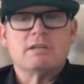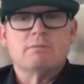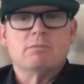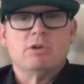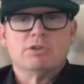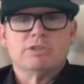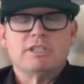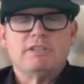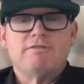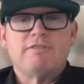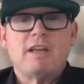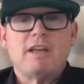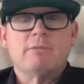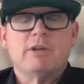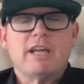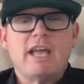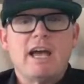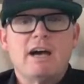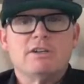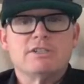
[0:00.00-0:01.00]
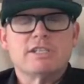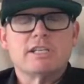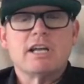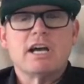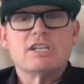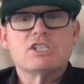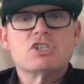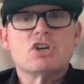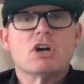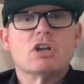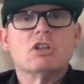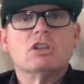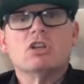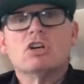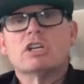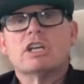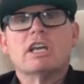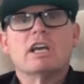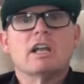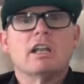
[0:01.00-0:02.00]
in multifamily housing, I started
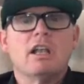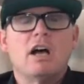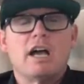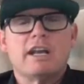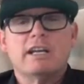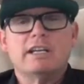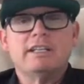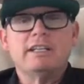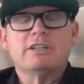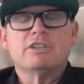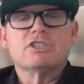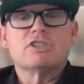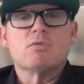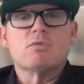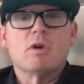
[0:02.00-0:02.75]
looking at a lot of deals.